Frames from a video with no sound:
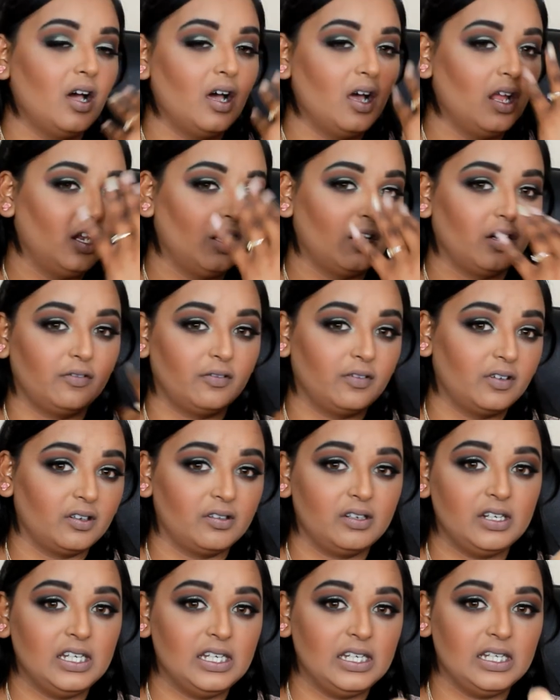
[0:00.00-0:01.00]
a lot of
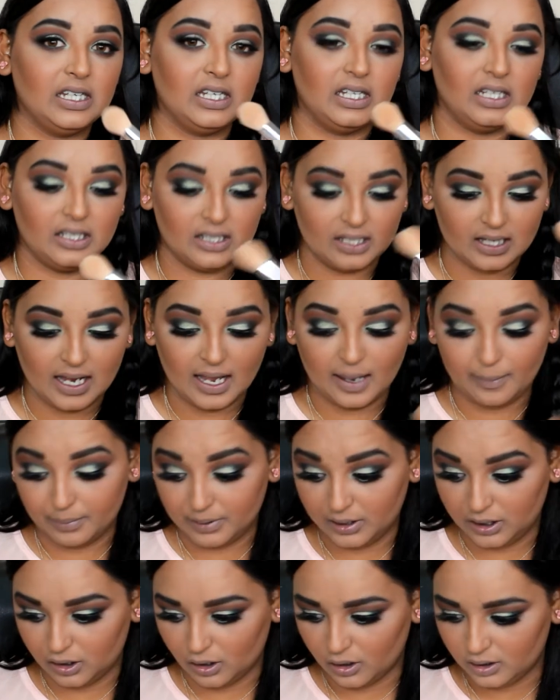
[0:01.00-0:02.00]
green
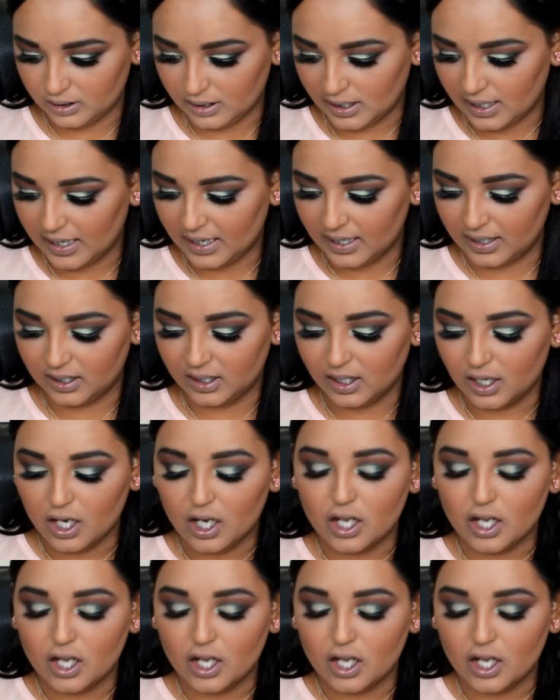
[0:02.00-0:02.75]
happening on the eye